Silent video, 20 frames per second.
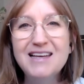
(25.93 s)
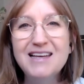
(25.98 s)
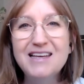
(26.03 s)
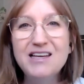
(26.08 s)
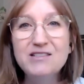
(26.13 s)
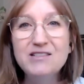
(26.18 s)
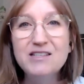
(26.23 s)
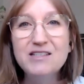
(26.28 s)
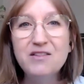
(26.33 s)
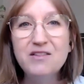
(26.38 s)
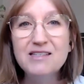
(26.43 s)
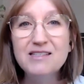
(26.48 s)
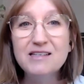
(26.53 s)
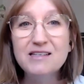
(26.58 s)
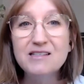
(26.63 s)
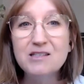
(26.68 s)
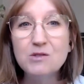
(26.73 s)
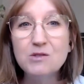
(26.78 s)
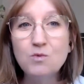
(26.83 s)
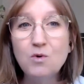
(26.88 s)
Here's how these
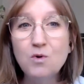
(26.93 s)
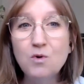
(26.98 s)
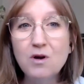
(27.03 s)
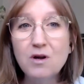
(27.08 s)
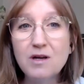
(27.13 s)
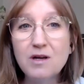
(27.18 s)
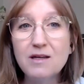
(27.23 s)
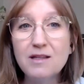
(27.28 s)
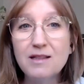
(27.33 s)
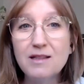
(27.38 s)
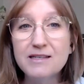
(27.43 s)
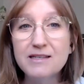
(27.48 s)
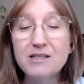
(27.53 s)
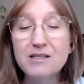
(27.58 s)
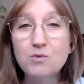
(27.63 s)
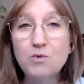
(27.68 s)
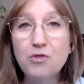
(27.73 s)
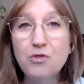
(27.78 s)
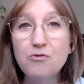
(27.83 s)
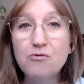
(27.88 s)
lessons will work.
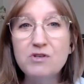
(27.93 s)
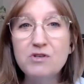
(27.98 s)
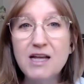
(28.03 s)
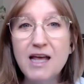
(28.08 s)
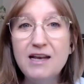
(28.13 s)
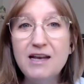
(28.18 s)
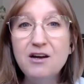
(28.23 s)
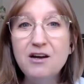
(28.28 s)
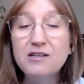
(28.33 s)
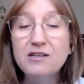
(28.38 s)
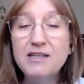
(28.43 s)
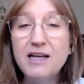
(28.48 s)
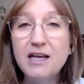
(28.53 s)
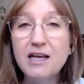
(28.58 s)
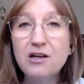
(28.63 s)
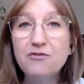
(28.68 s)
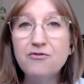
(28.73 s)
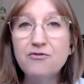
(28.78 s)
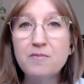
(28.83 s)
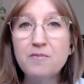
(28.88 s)
Lessons 1 through 10 are
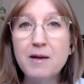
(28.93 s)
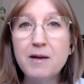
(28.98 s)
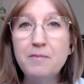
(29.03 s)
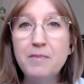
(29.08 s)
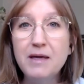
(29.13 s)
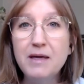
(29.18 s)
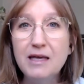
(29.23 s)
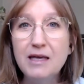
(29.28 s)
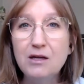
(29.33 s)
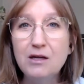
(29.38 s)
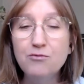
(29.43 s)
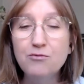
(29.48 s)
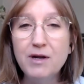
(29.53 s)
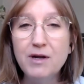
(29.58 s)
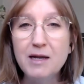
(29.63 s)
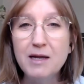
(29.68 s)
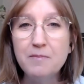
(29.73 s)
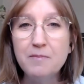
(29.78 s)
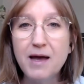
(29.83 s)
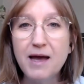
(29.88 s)
taken from my Begin
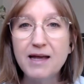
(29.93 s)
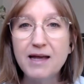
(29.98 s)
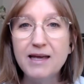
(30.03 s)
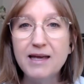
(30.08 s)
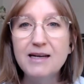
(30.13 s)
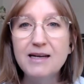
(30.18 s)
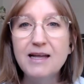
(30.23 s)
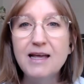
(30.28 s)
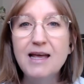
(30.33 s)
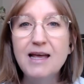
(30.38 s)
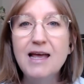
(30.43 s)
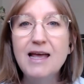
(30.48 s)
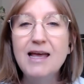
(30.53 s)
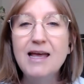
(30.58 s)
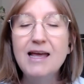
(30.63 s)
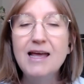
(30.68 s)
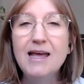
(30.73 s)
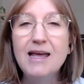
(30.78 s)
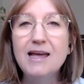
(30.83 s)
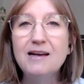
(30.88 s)
Reading Packet,
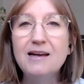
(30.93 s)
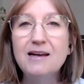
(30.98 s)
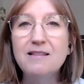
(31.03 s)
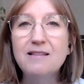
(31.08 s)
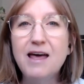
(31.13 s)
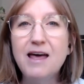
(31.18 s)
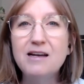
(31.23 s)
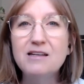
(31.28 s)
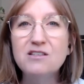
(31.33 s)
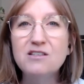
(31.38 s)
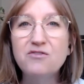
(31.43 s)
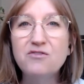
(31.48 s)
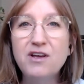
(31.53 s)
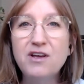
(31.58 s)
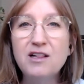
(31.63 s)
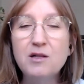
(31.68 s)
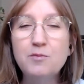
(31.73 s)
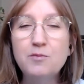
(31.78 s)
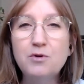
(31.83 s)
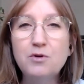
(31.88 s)
and that is
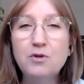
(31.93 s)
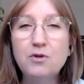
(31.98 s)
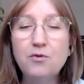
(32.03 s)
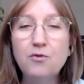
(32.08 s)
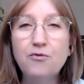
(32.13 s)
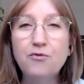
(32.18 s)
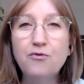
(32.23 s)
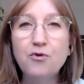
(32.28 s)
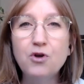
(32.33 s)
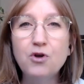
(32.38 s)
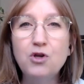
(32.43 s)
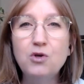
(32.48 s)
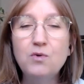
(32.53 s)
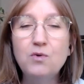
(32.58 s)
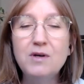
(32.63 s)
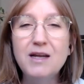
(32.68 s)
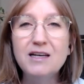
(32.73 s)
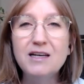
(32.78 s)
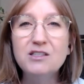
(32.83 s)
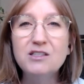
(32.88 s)
available for you
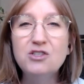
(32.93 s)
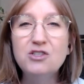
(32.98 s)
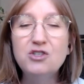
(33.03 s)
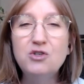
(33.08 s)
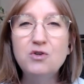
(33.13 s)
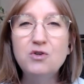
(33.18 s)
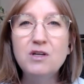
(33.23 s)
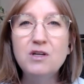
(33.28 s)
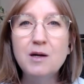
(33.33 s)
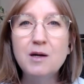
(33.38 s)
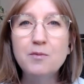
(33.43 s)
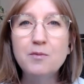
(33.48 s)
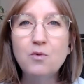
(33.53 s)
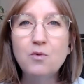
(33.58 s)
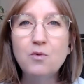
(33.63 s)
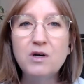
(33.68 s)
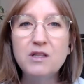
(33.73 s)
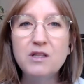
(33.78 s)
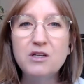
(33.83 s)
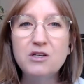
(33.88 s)
next to the number
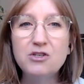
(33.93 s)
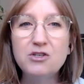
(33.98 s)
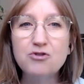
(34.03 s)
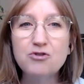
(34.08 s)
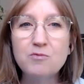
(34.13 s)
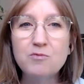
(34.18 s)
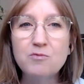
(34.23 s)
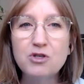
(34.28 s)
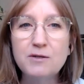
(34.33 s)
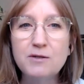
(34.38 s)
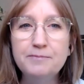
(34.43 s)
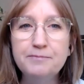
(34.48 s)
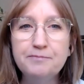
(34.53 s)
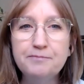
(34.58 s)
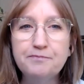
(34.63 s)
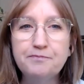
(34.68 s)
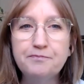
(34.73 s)
1 in the description.